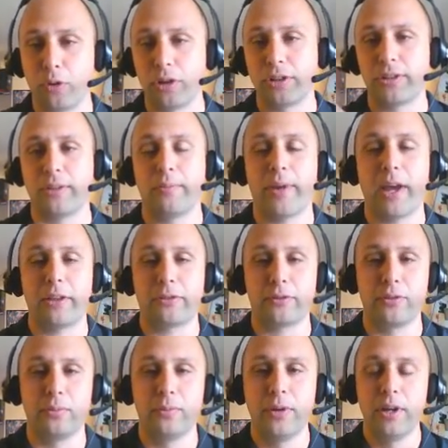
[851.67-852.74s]
One is the
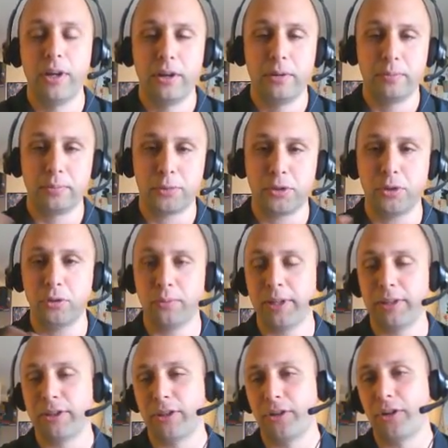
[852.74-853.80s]
bathroom, two
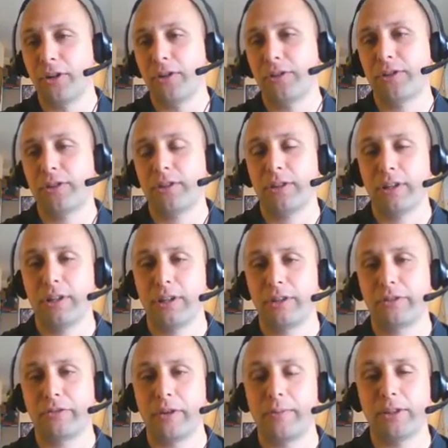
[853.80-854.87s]
means the nurse,
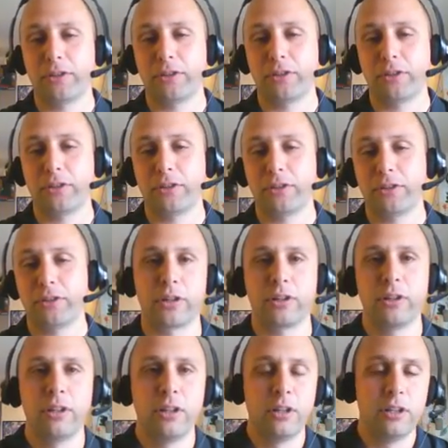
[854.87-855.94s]
three means a drink of
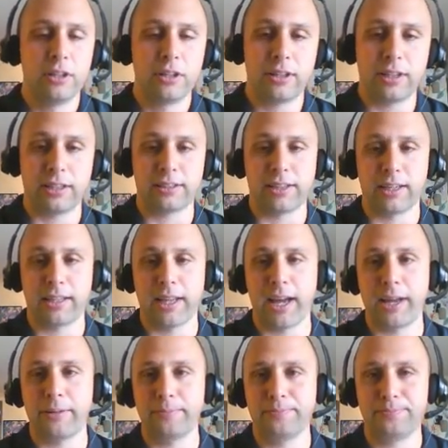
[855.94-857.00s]
water, things like that.